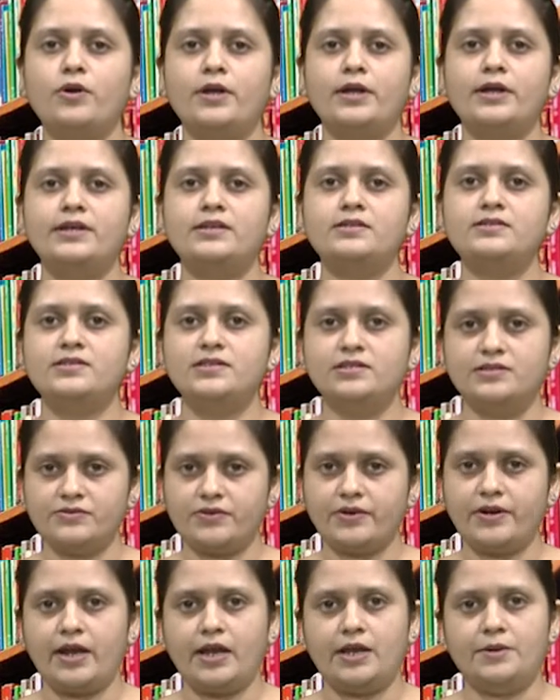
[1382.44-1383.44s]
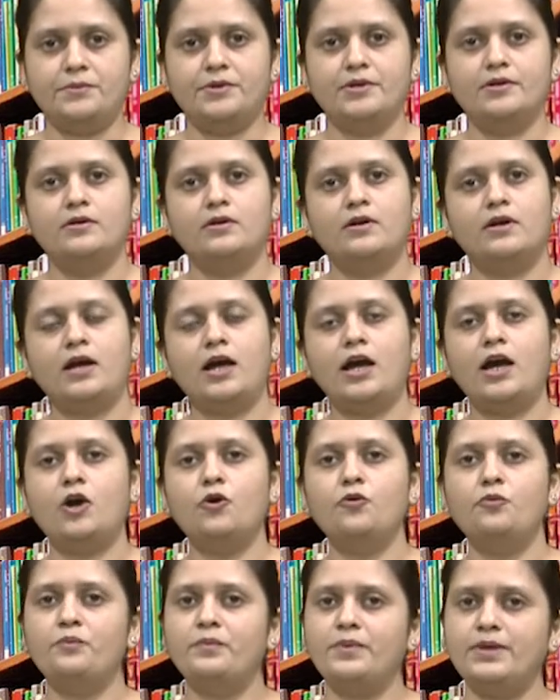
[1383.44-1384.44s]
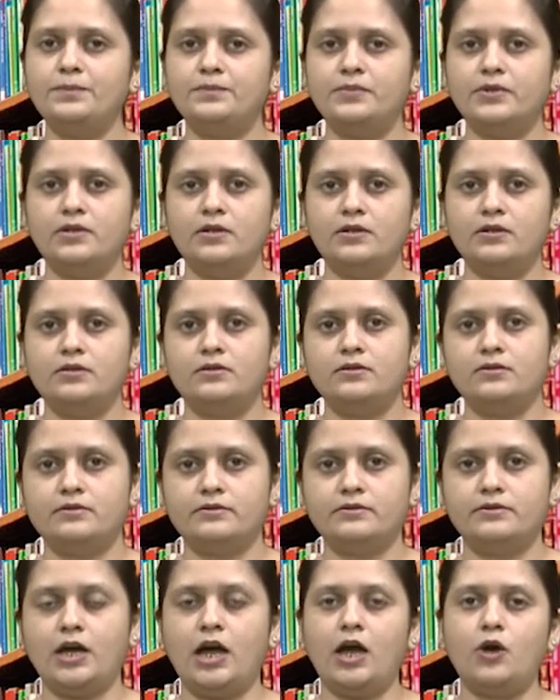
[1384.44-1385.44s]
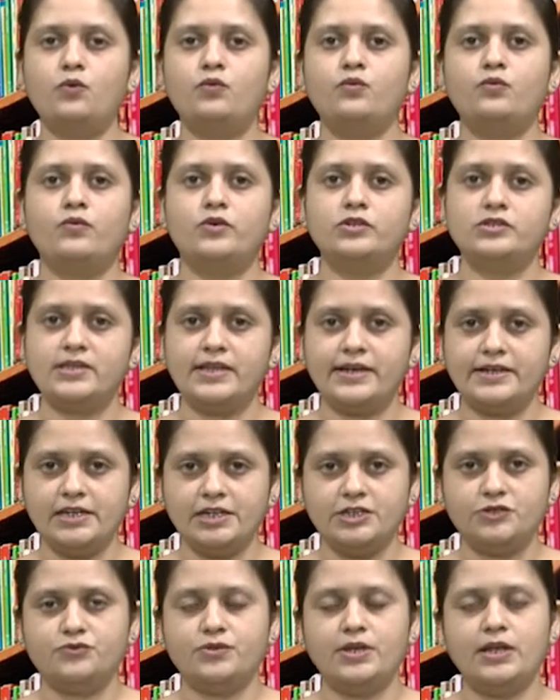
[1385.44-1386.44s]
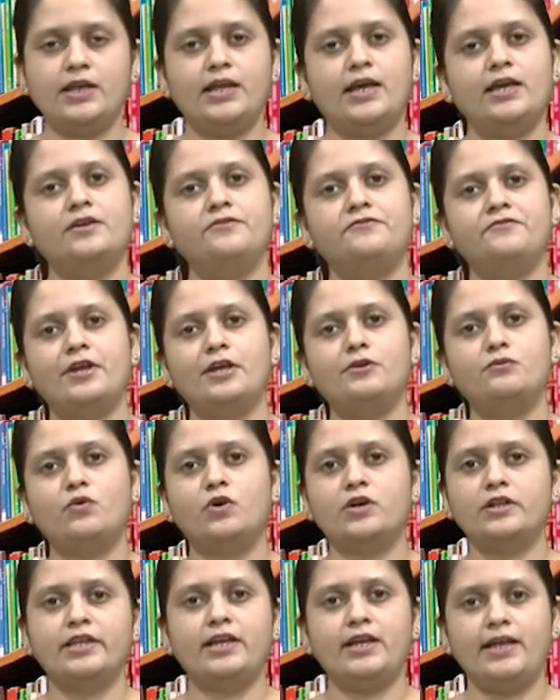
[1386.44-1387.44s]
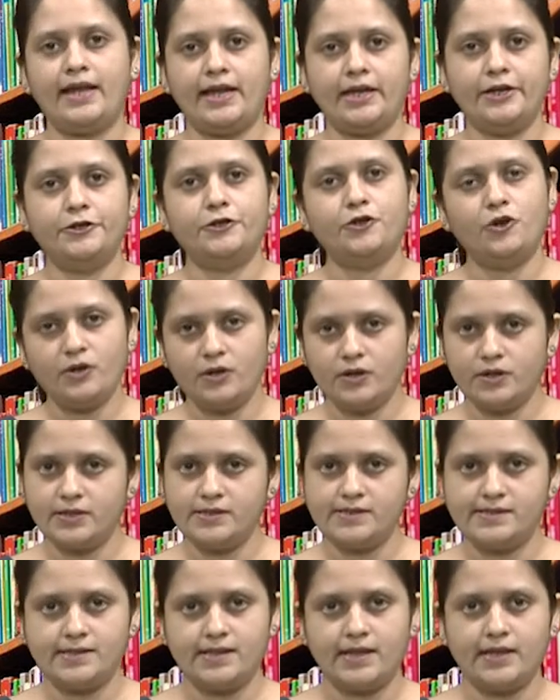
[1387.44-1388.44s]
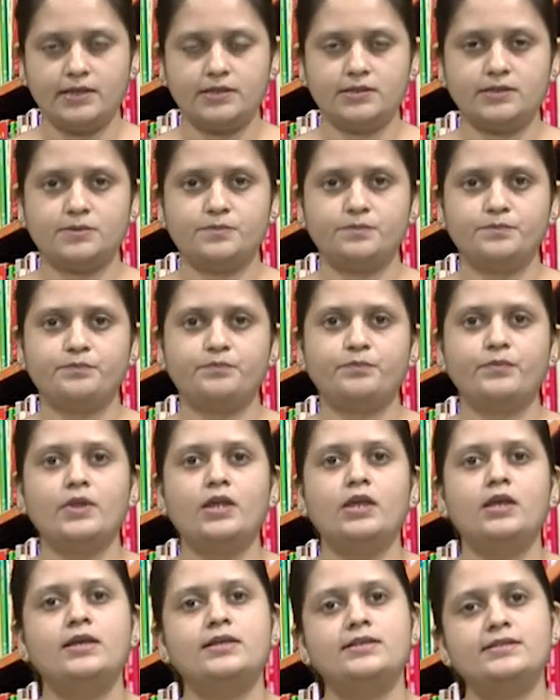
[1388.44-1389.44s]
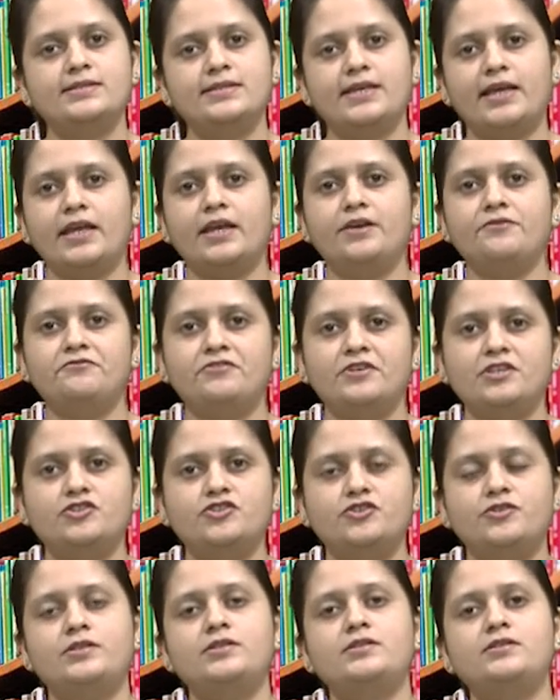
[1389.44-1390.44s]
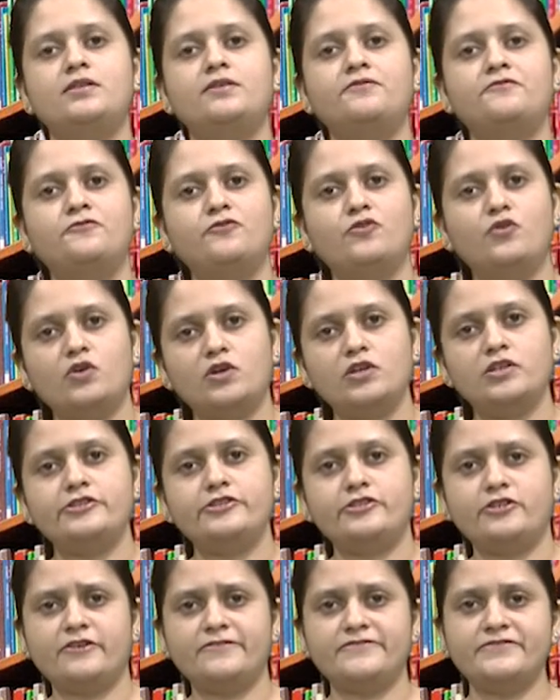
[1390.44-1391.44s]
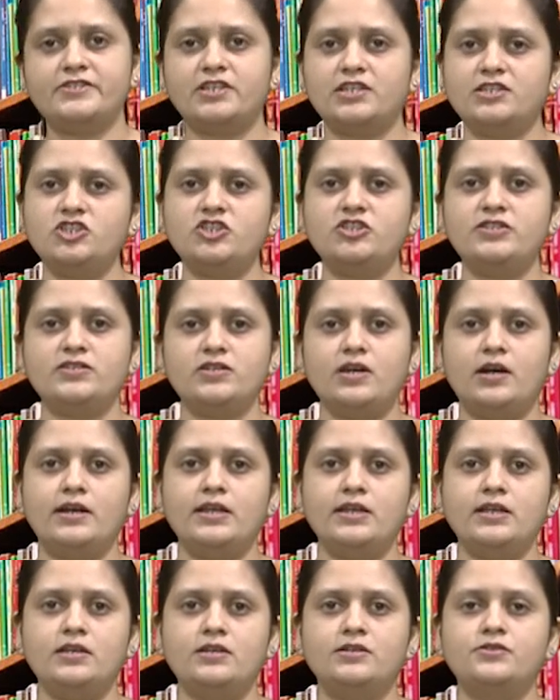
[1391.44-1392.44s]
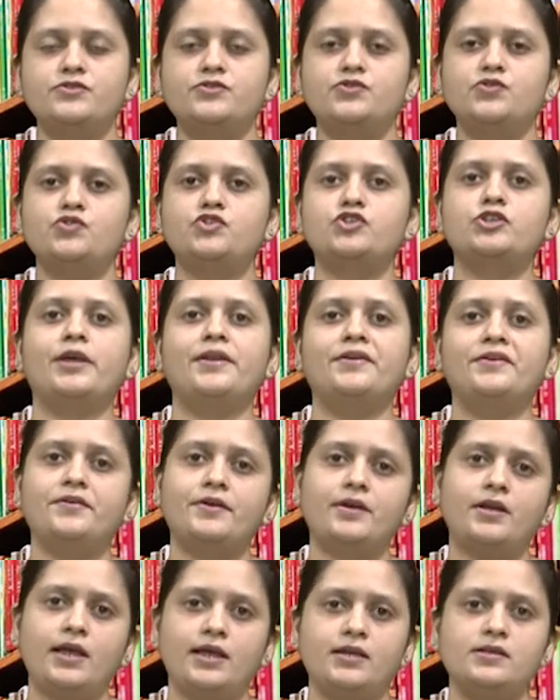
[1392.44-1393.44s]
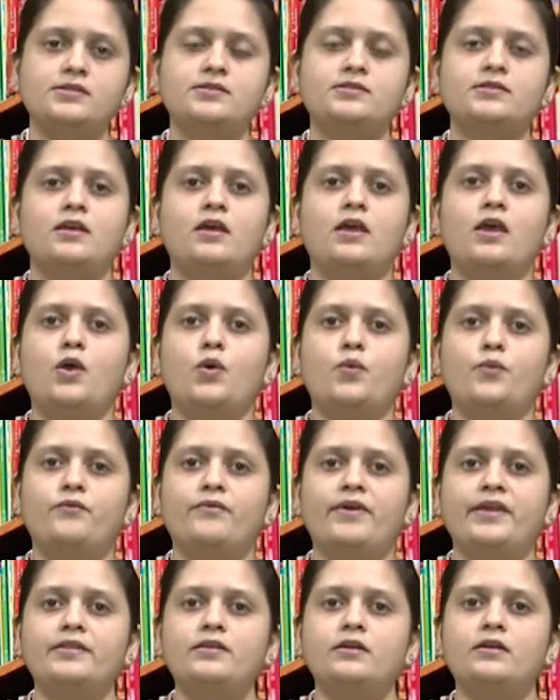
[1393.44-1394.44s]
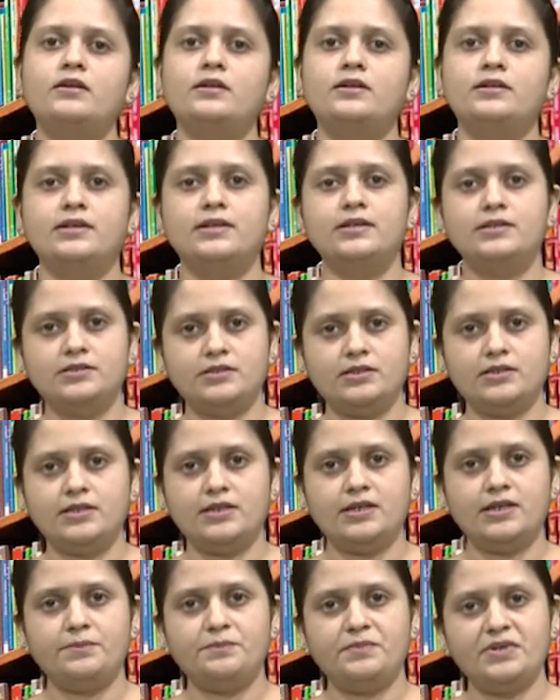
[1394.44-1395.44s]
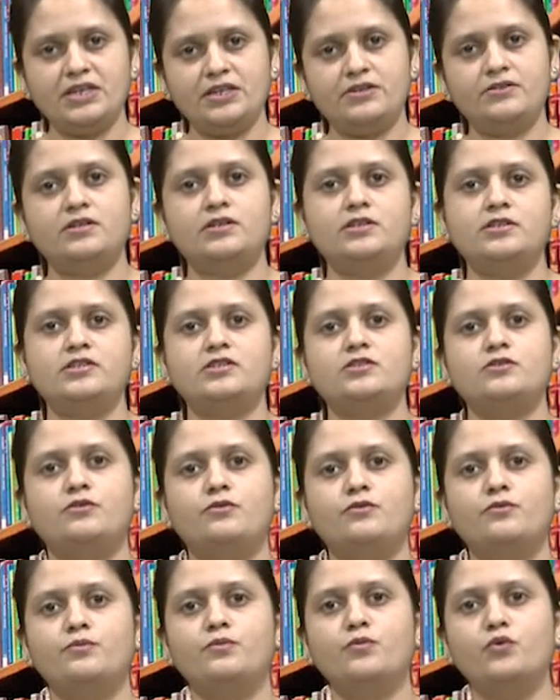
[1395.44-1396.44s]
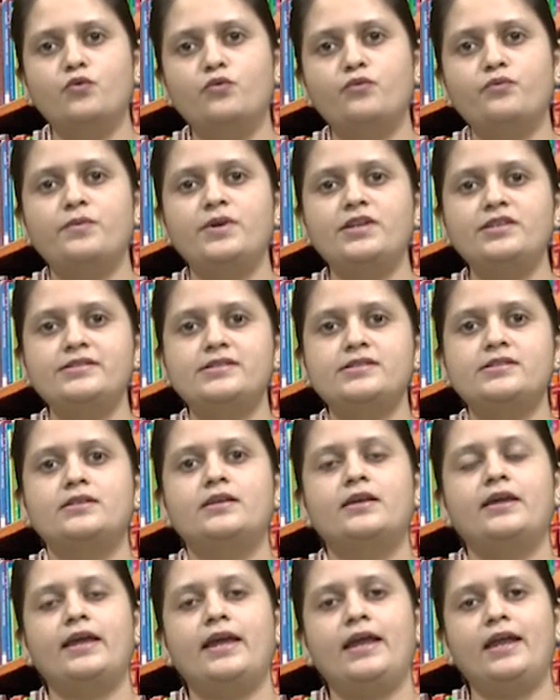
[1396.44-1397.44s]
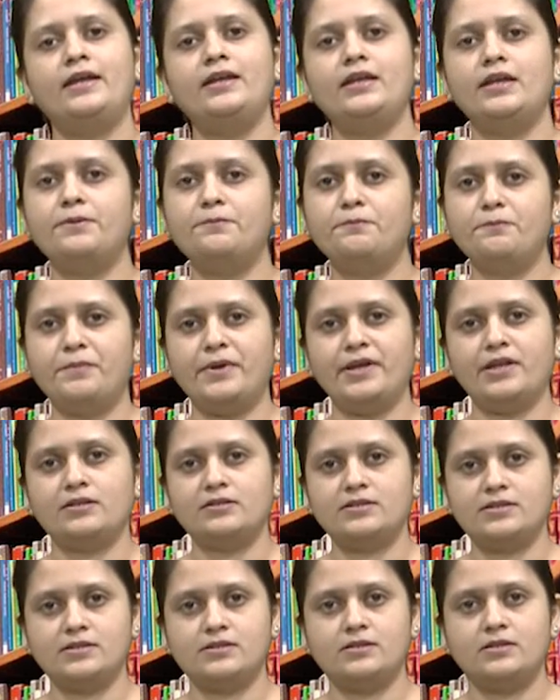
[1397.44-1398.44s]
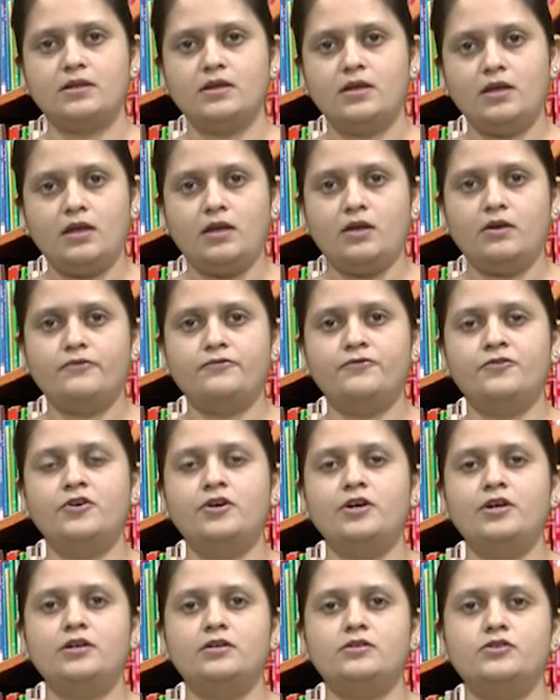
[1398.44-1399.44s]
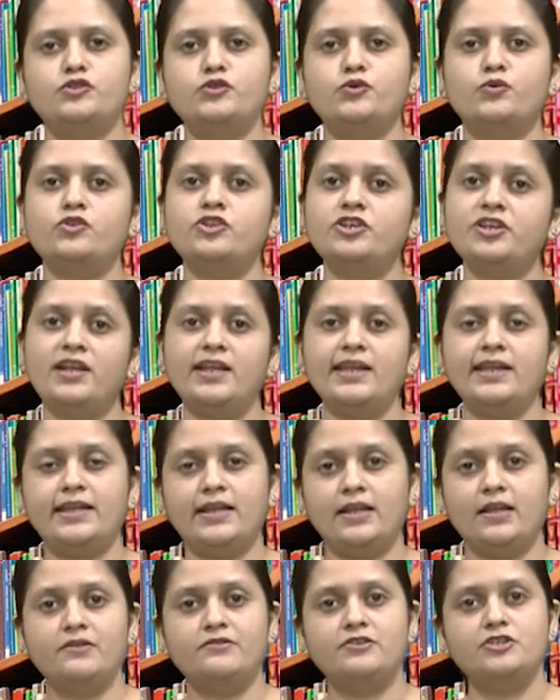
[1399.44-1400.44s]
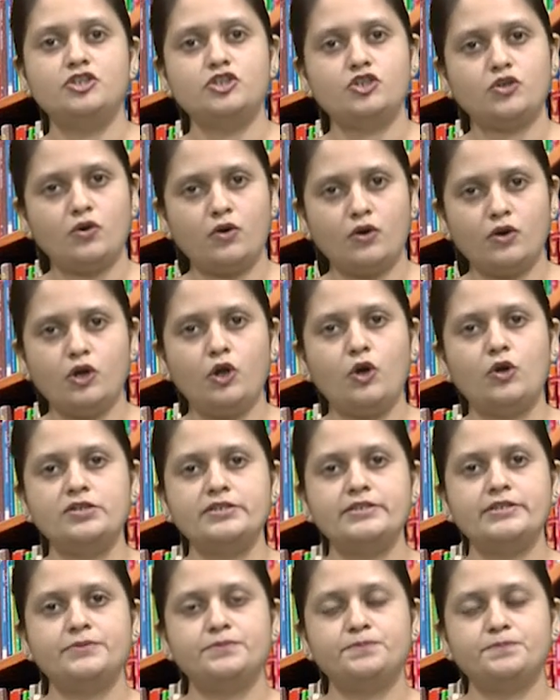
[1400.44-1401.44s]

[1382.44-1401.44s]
it is described how was their day-to-day life and what they liked or disliked. Second feature is the focus of such a study is to generalize whether literary periods, movements and impacts were socially relevant or not.